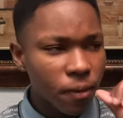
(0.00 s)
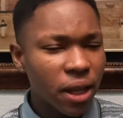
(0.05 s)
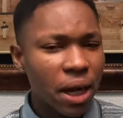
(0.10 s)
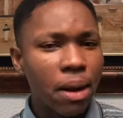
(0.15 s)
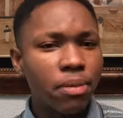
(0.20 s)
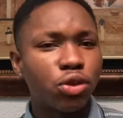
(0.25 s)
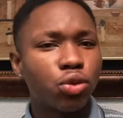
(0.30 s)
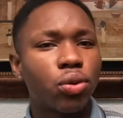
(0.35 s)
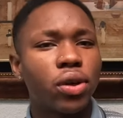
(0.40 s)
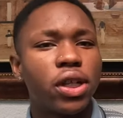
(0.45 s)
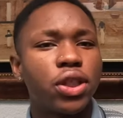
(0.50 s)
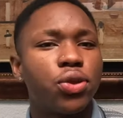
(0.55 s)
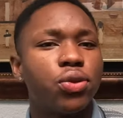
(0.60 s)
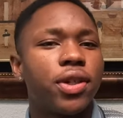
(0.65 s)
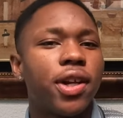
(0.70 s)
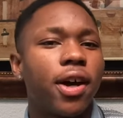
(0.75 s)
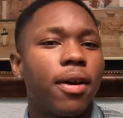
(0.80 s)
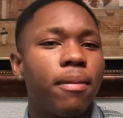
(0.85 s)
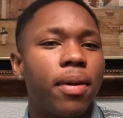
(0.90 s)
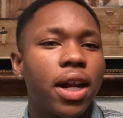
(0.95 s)
and I'm 22
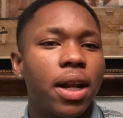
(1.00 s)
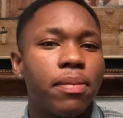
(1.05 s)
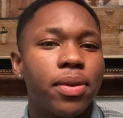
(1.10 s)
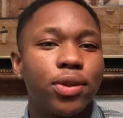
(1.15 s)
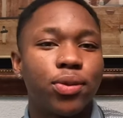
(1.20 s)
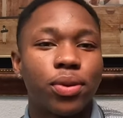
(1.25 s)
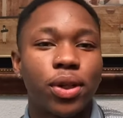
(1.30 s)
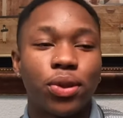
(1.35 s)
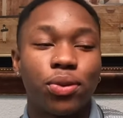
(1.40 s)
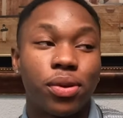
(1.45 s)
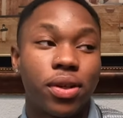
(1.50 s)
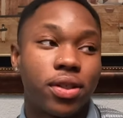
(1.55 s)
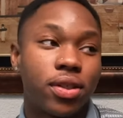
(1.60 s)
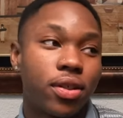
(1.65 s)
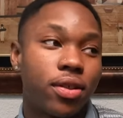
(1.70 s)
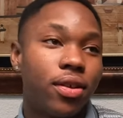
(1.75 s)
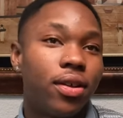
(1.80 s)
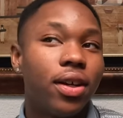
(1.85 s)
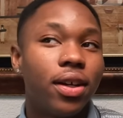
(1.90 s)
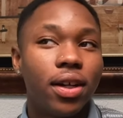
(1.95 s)
now, about to be 23.
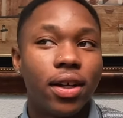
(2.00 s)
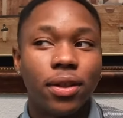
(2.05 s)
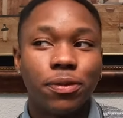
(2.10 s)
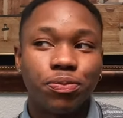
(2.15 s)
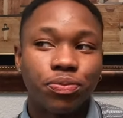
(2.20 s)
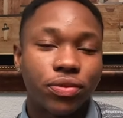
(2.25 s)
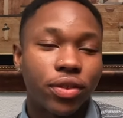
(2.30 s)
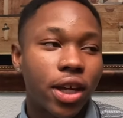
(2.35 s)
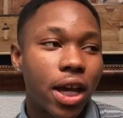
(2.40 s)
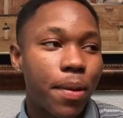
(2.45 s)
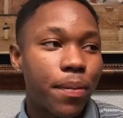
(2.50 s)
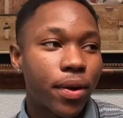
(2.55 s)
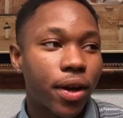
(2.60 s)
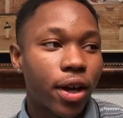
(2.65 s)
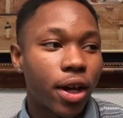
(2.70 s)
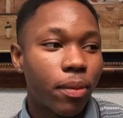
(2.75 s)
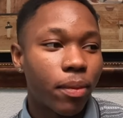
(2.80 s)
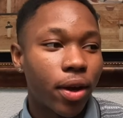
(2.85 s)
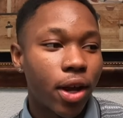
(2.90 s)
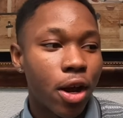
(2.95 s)
So yeah, I've been
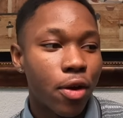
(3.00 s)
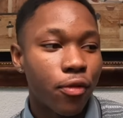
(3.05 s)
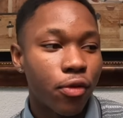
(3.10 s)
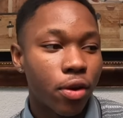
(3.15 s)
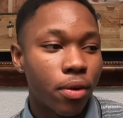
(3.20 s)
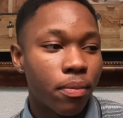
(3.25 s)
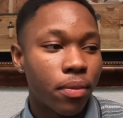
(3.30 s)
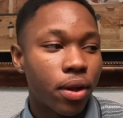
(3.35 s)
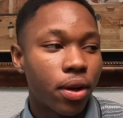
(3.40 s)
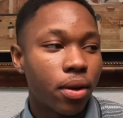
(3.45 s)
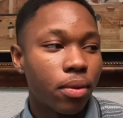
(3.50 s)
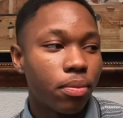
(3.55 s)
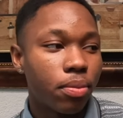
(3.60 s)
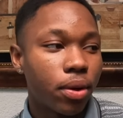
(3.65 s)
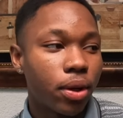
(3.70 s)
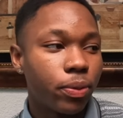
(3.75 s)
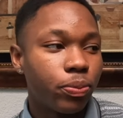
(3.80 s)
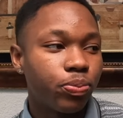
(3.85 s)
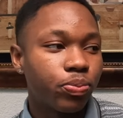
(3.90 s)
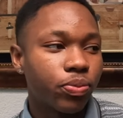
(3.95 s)
cutting my hair for a minute.
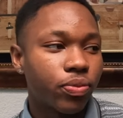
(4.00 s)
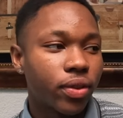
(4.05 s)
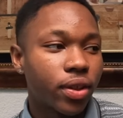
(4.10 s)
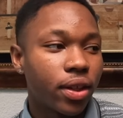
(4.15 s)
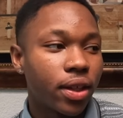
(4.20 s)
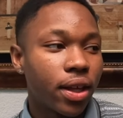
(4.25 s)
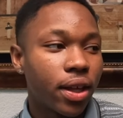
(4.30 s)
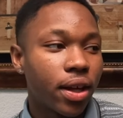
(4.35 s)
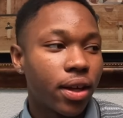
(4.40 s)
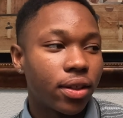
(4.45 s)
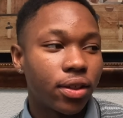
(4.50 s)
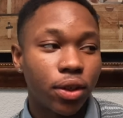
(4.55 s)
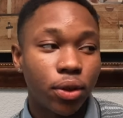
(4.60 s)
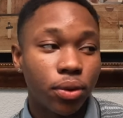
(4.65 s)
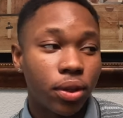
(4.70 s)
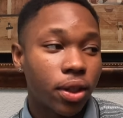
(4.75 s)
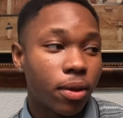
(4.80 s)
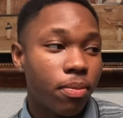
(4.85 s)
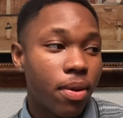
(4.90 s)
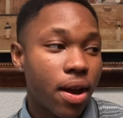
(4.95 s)
But yeah,
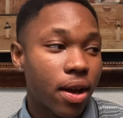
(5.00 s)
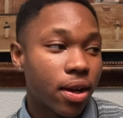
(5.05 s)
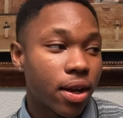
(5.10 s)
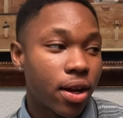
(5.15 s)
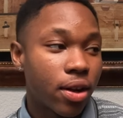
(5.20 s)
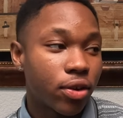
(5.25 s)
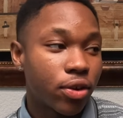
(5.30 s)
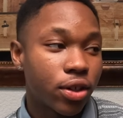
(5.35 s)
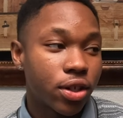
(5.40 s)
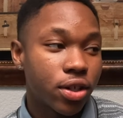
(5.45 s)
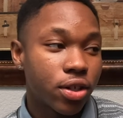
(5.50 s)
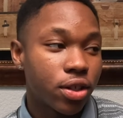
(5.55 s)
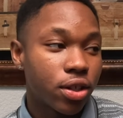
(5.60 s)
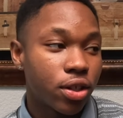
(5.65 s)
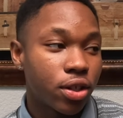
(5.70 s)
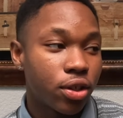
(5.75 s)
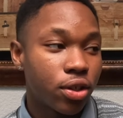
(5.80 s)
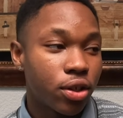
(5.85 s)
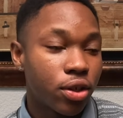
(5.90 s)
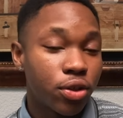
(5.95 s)
don't look back now,
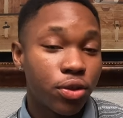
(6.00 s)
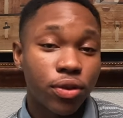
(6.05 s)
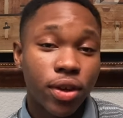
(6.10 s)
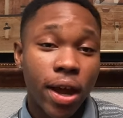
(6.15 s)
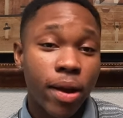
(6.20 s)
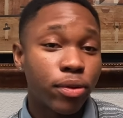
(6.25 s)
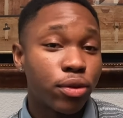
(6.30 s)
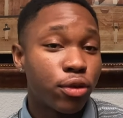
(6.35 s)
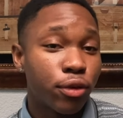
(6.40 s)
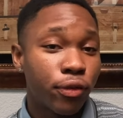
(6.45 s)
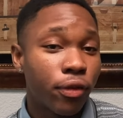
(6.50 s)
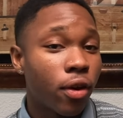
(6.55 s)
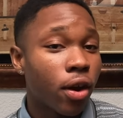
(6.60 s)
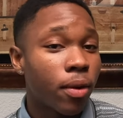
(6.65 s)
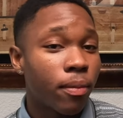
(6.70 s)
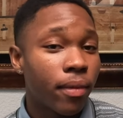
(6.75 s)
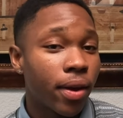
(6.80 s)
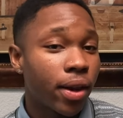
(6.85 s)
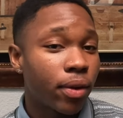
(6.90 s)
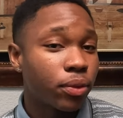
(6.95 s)
Christian. You know, you came too
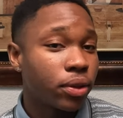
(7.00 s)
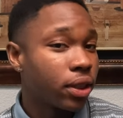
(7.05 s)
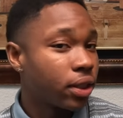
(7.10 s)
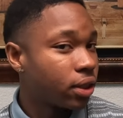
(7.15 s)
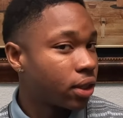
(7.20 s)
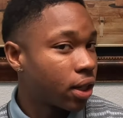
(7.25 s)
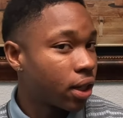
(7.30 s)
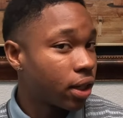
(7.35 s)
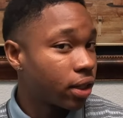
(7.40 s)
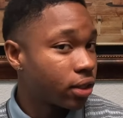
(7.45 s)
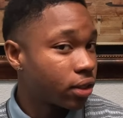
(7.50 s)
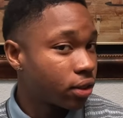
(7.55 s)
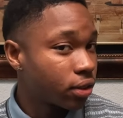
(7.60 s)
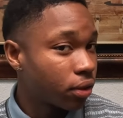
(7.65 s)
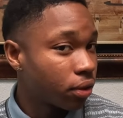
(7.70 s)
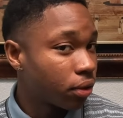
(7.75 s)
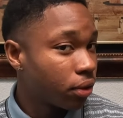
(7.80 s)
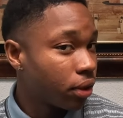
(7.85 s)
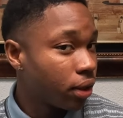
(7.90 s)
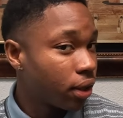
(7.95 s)
far, man, with these cuts.
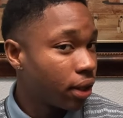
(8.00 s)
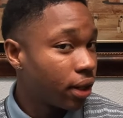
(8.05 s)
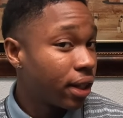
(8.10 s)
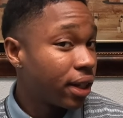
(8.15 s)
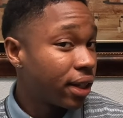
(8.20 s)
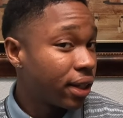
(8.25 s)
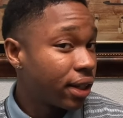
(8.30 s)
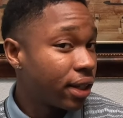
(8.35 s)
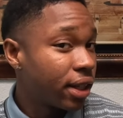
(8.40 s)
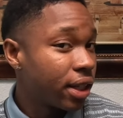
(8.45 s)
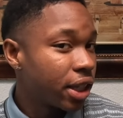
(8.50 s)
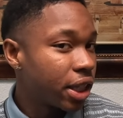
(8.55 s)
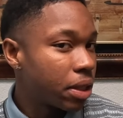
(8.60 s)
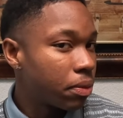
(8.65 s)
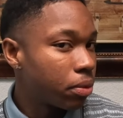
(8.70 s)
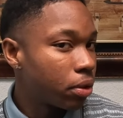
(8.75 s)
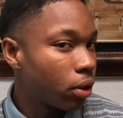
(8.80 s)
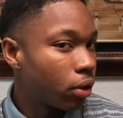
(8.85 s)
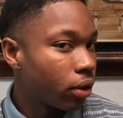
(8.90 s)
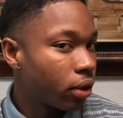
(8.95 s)
So
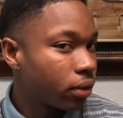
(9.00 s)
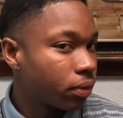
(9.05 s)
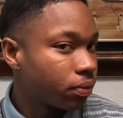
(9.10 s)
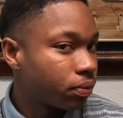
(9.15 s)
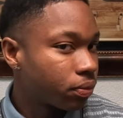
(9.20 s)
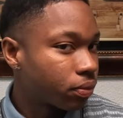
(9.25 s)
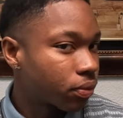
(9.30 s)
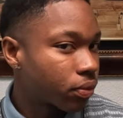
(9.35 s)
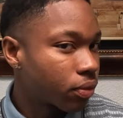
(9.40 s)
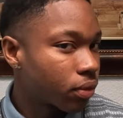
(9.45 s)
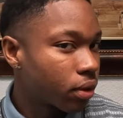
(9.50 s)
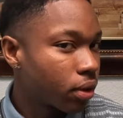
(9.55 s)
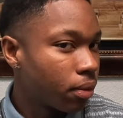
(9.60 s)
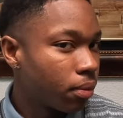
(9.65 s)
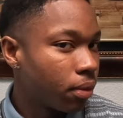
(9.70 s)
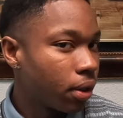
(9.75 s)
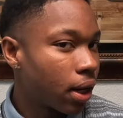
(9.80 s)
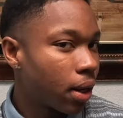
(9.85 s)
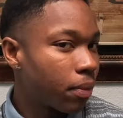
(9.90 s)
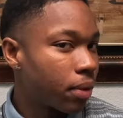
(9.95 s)
keep going.
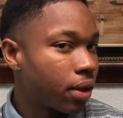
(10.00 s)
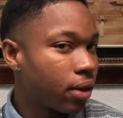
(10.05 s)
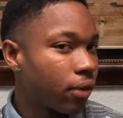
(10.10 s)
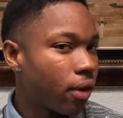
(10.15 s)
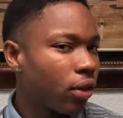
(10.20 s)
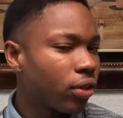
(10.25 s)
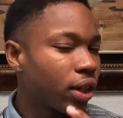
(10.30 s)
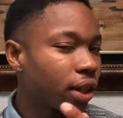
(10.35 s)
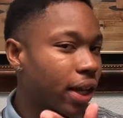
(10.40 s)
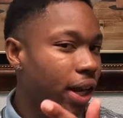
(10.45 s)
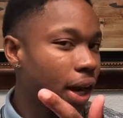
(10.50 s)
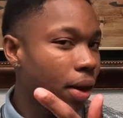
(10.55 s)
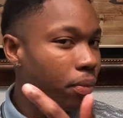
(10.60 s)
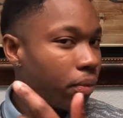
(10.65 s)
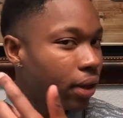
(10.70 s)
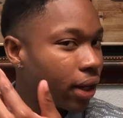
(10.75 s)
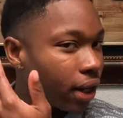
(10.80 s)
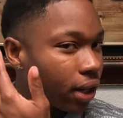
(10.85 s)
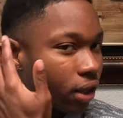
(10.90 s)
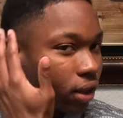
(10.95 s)
But I mean, on the
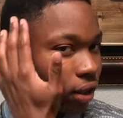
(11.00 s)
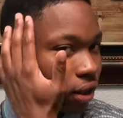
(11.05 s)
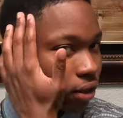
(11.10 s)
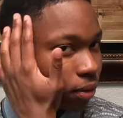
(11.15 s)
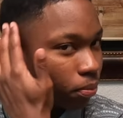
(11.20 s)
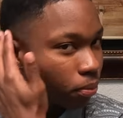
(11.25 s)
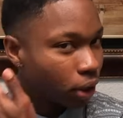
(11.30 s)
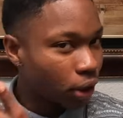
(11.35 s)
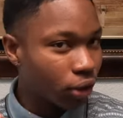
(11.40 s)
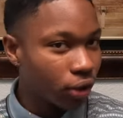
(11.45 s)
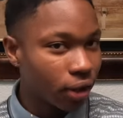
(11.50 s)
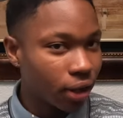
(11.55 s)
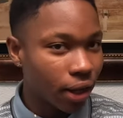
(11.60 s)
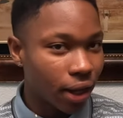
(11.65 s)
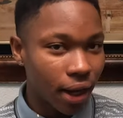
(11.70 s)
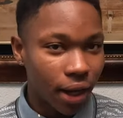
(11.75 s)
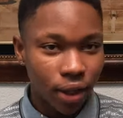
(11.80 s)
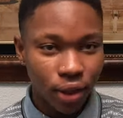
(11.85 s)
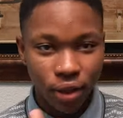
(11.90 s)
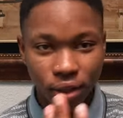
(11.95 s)
camera it looks blurry.
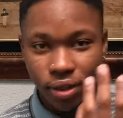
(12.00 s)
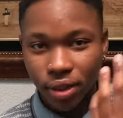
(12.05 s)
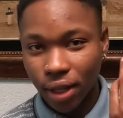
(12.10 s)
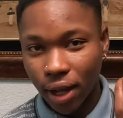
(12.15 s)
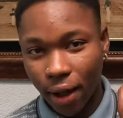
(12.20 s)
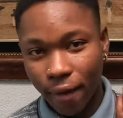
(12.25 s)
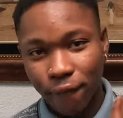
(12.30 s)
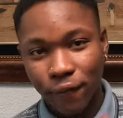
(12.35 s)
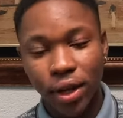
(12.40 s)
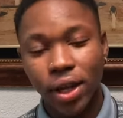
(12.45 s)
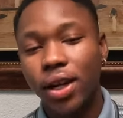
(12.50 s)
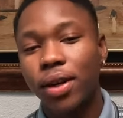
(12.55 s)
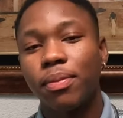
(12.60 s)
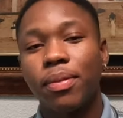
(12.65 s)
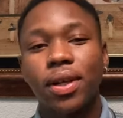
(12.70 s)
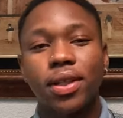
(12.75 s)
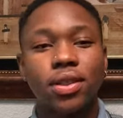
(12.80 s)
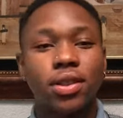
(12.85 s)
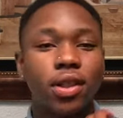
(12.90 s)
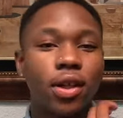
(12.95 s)
Like, it looks like I faded
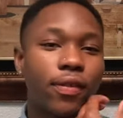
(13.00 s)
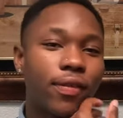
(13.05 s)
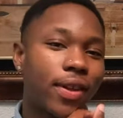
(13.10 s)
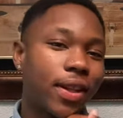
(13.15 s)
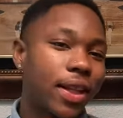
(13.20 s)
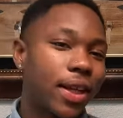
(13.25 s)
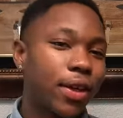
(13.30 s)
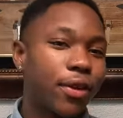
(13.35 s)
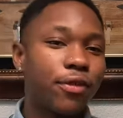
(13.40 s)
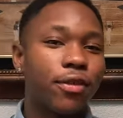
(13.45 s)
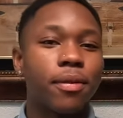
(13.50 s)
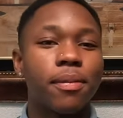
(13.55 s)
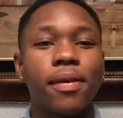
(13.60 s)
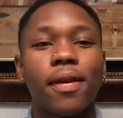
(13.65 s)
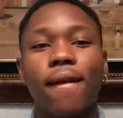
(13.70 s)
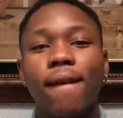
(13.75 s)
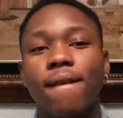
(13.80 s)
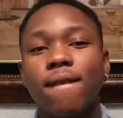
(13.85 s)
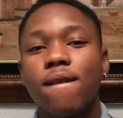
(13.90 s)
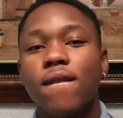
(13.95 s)
my stuff clean. You feel me?